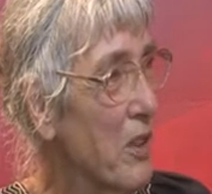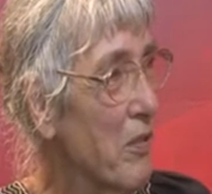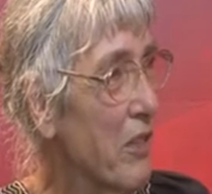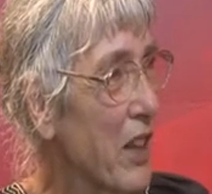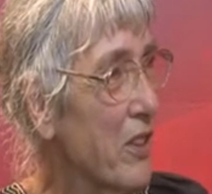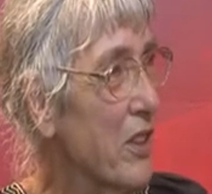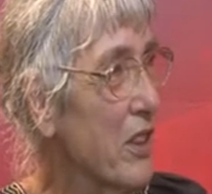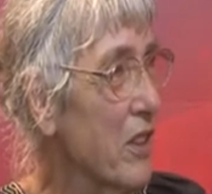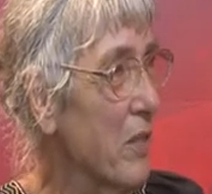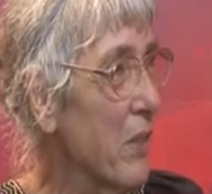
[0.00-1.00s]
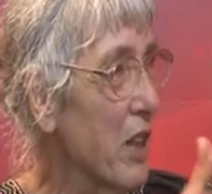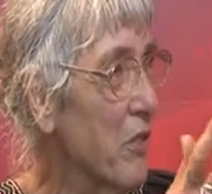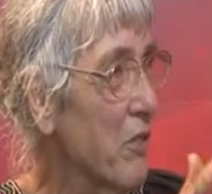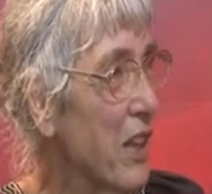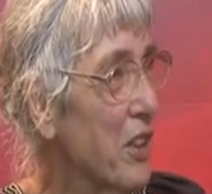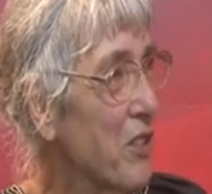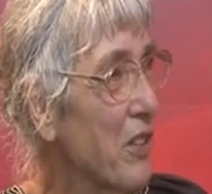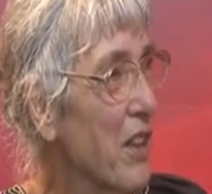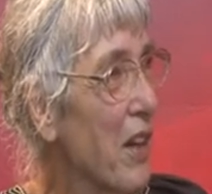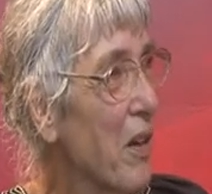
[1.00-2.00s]
The factories are
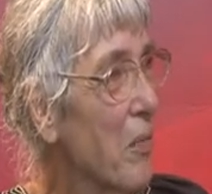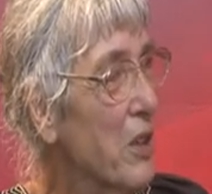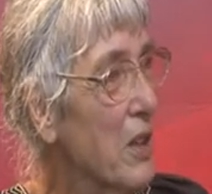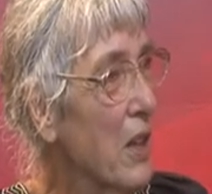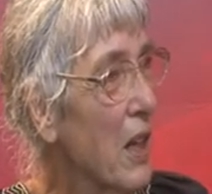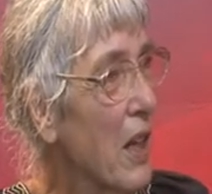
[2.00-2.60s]
manufacturing arms